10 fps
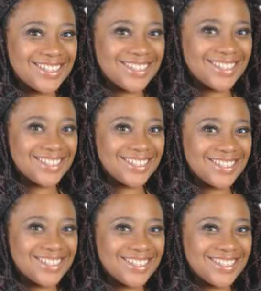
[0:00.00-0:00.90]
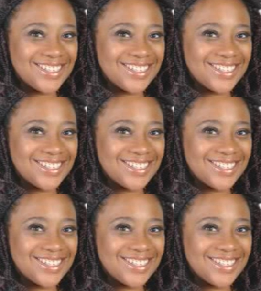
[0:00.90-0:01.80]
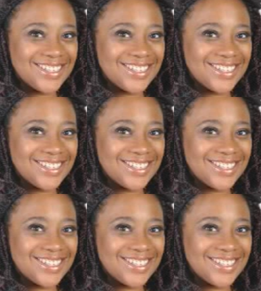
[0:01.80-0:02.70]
(silent)